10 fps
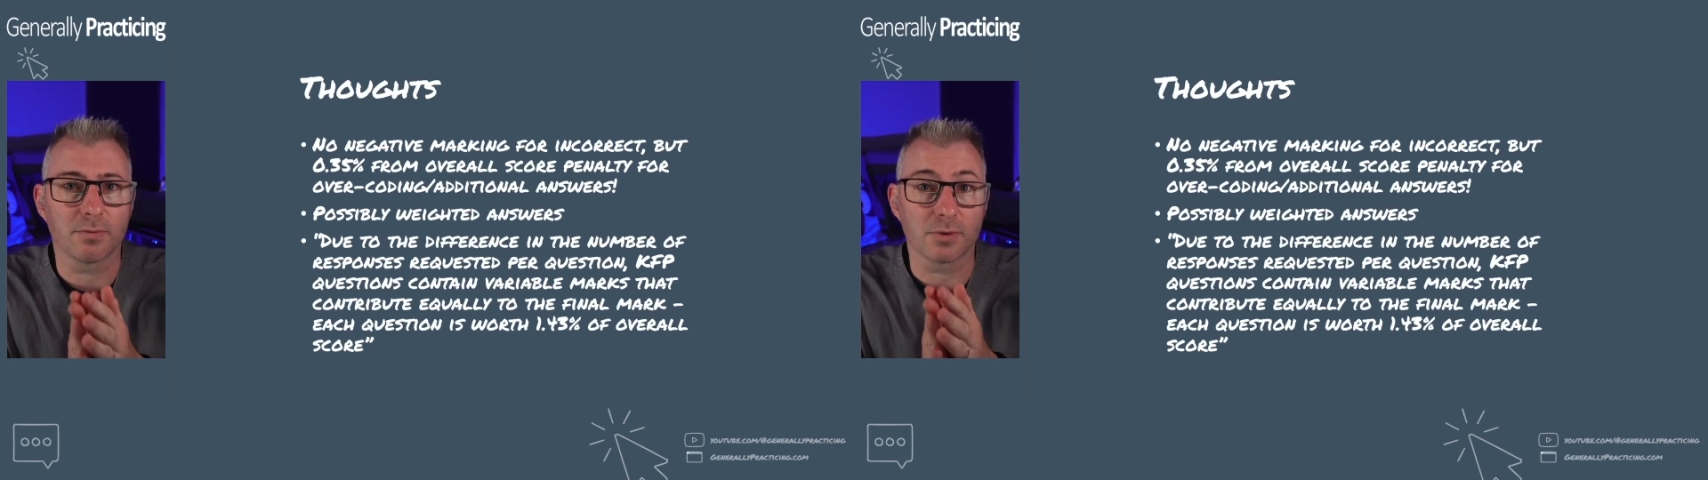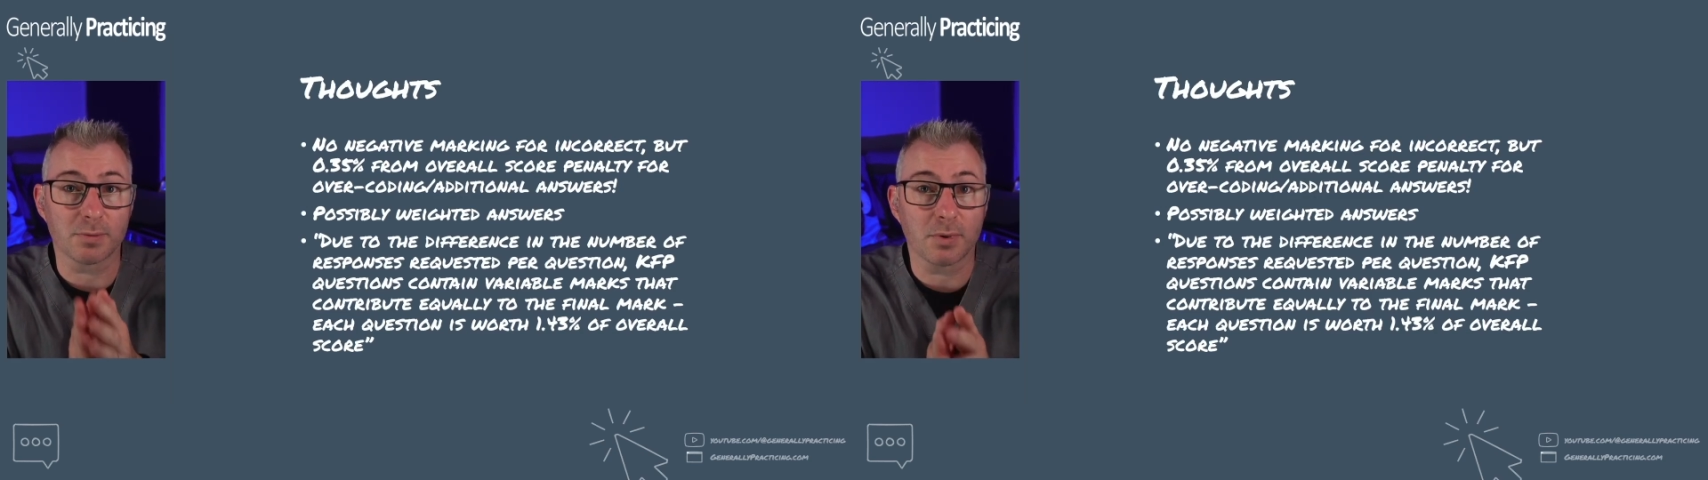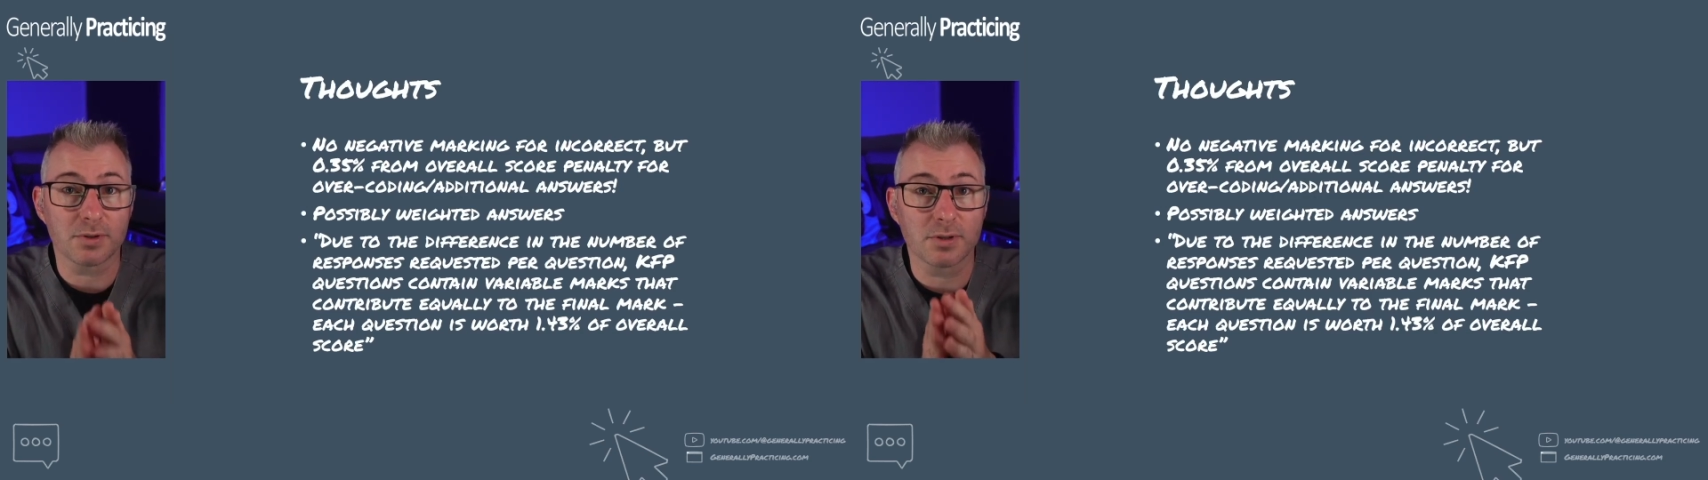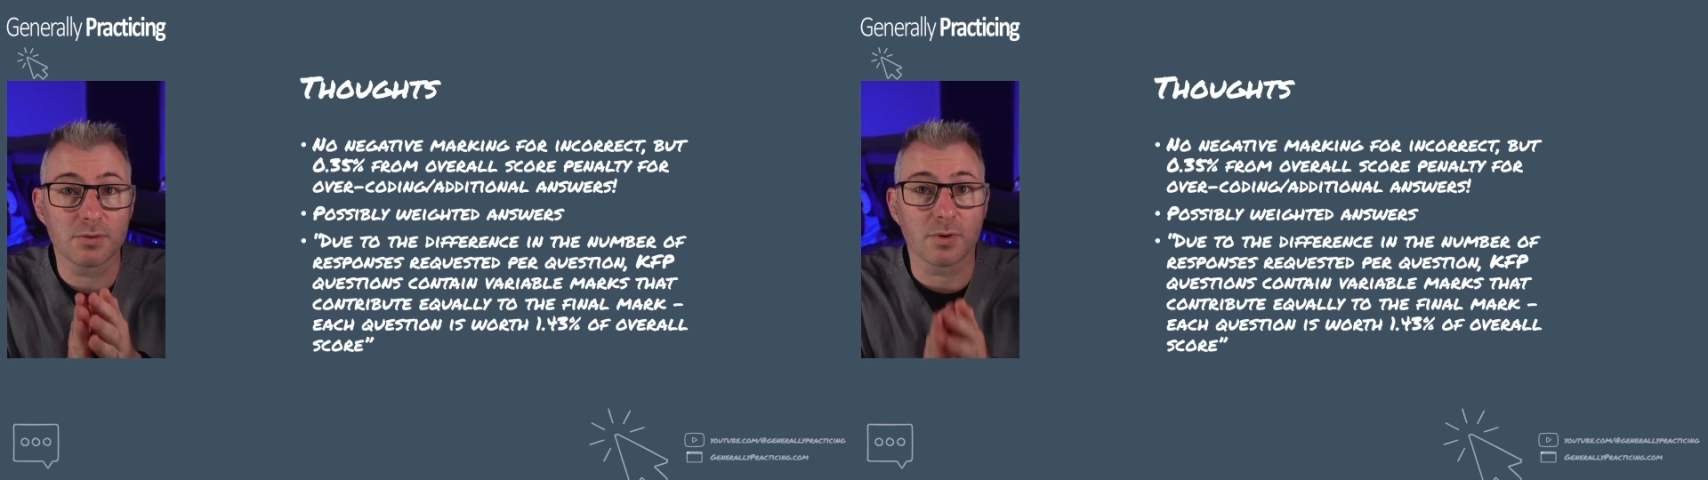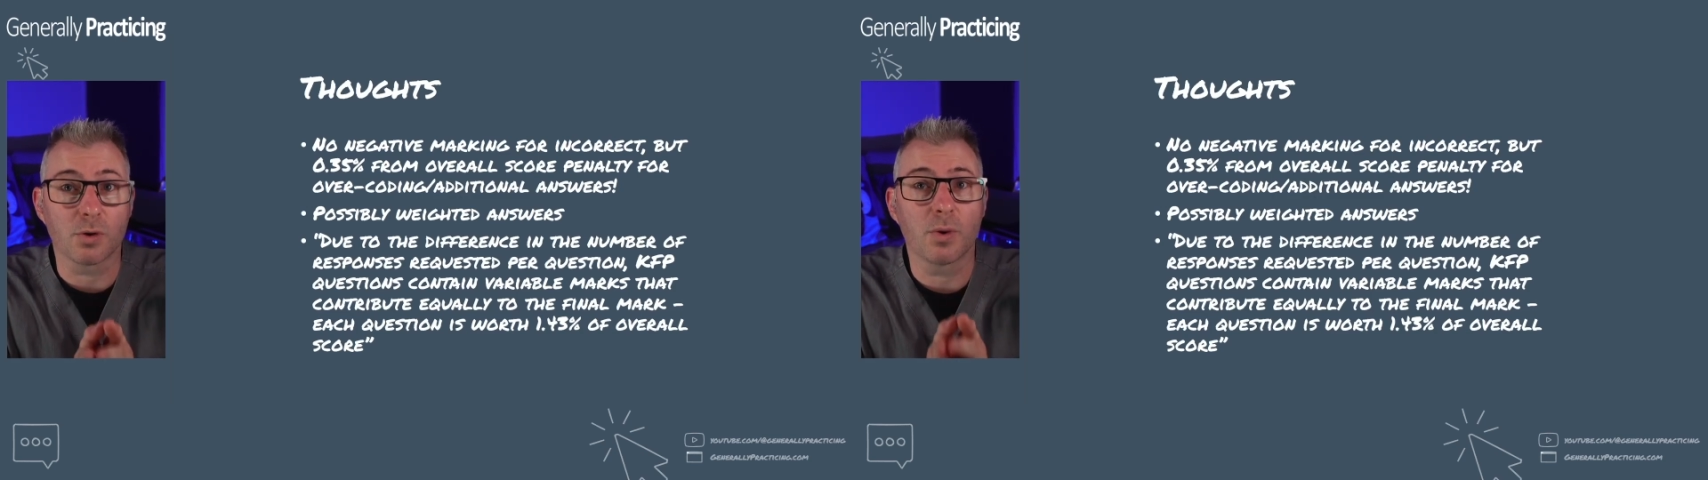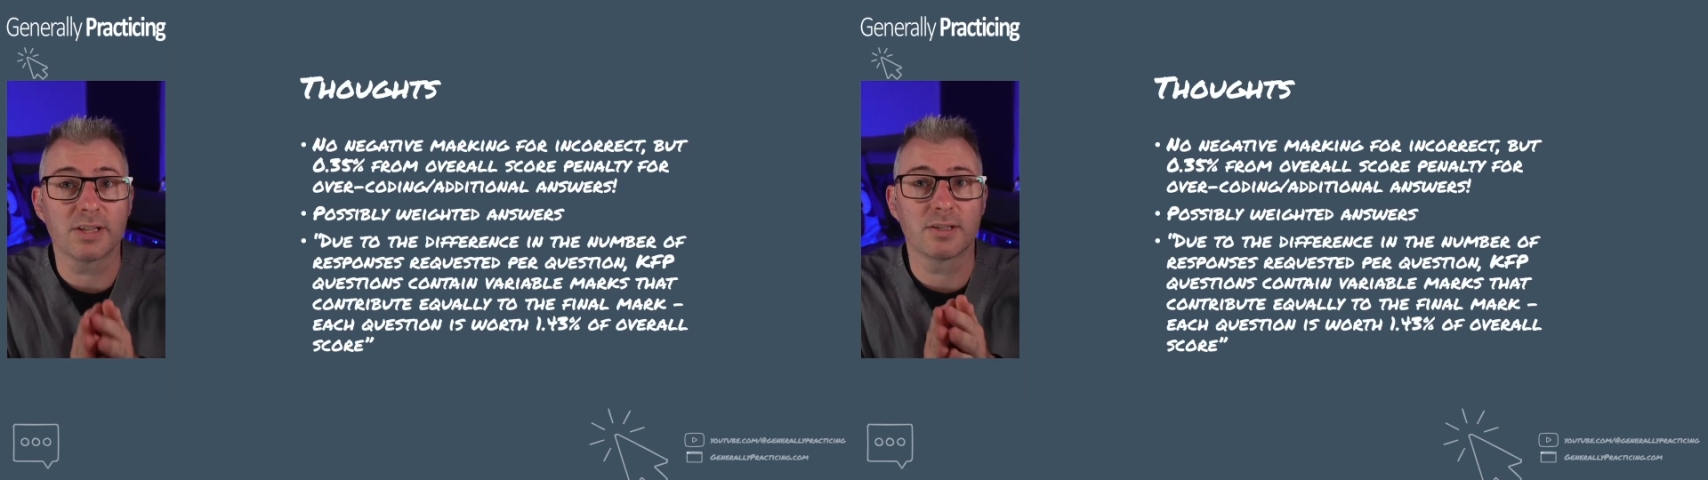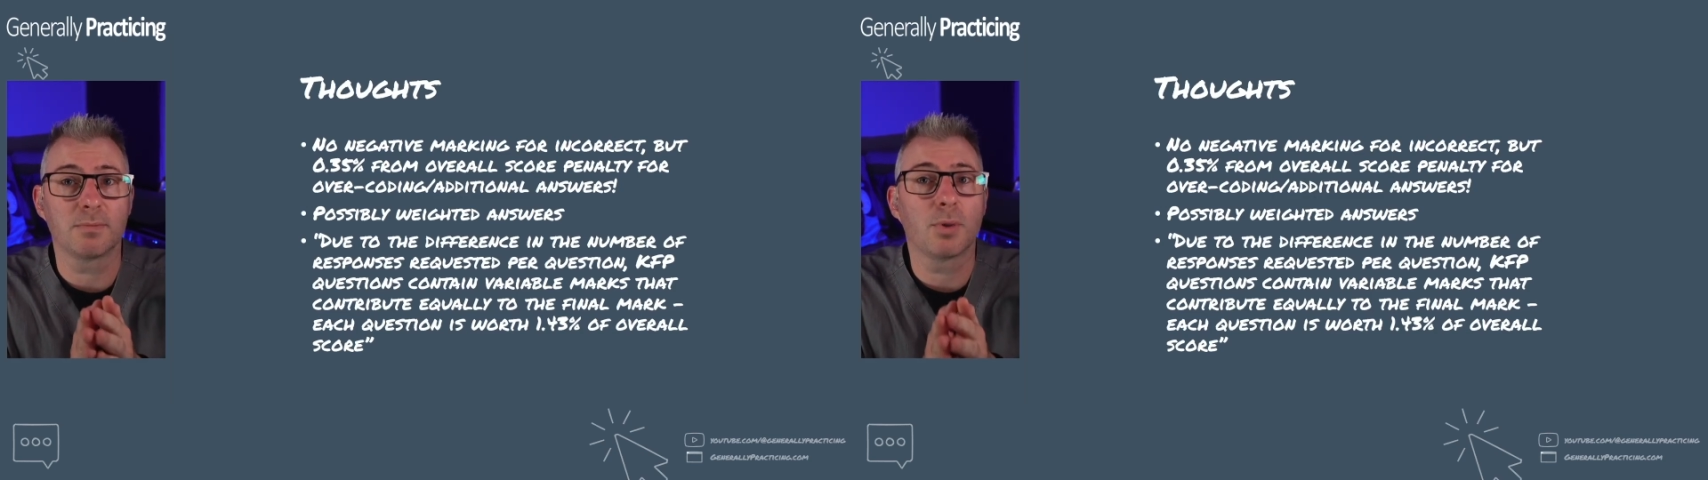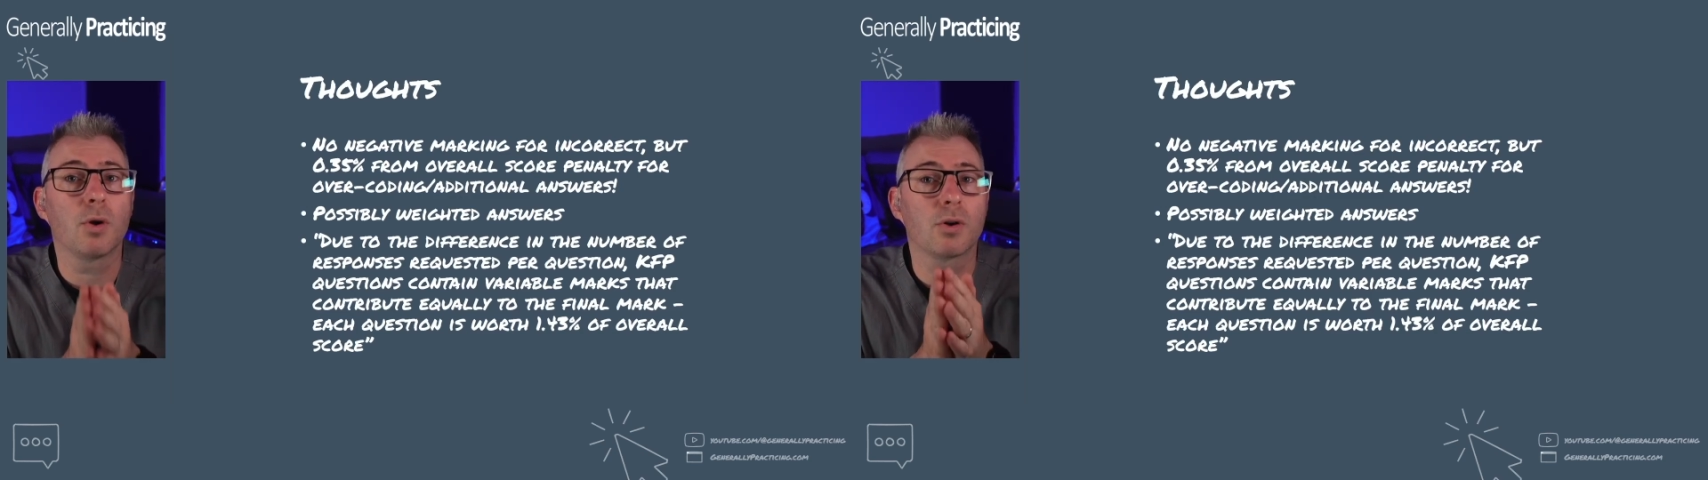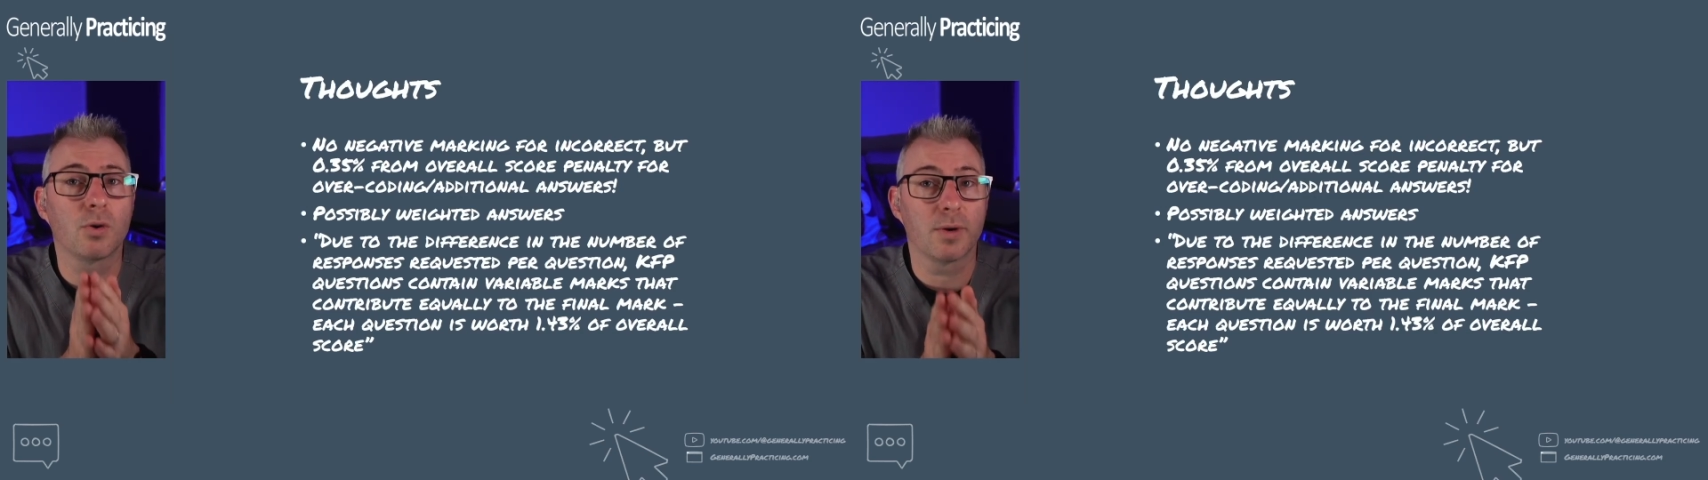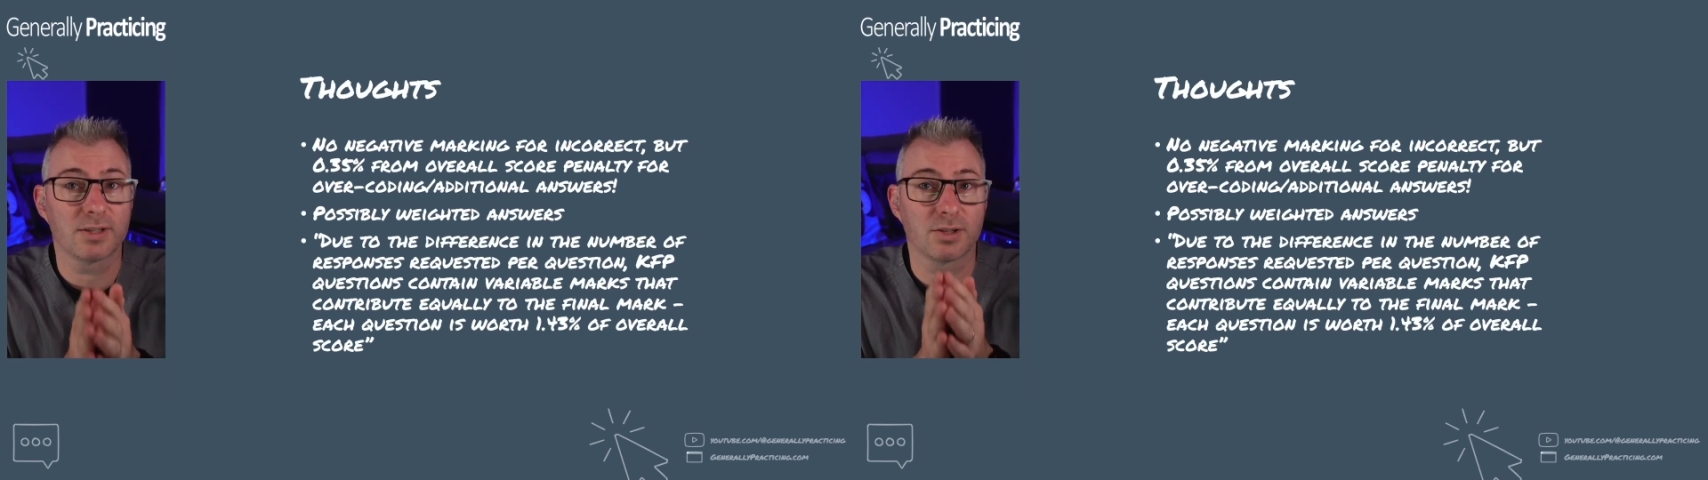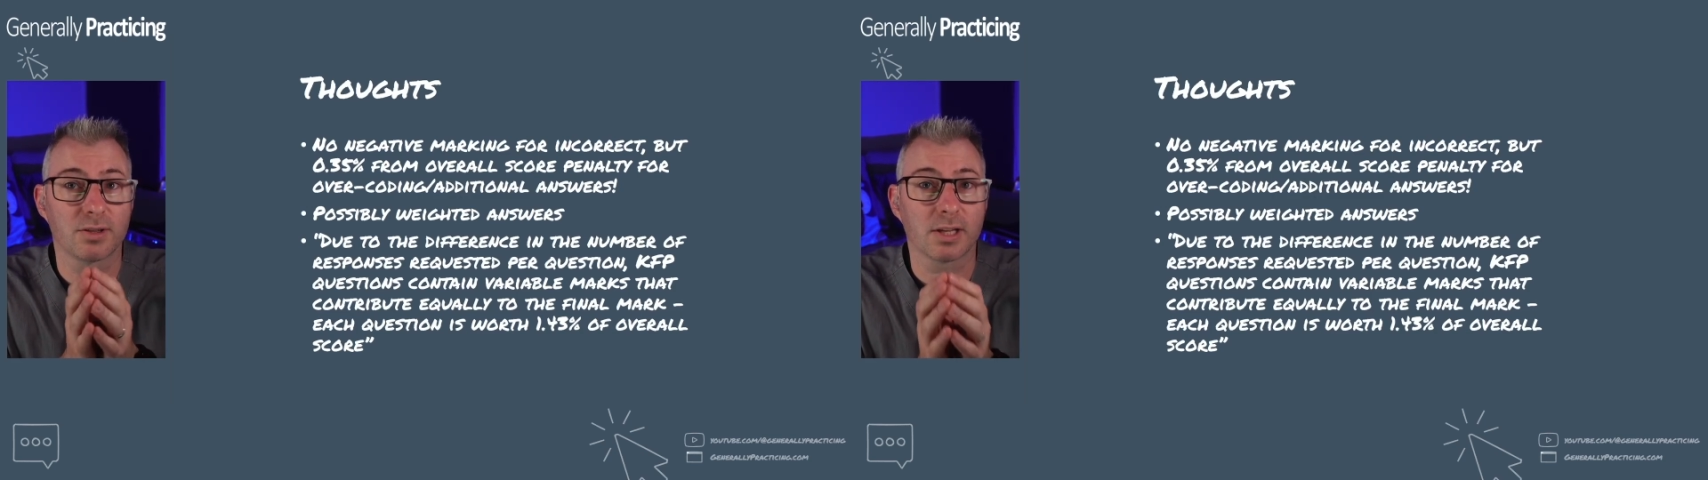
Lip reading: responses requested per question,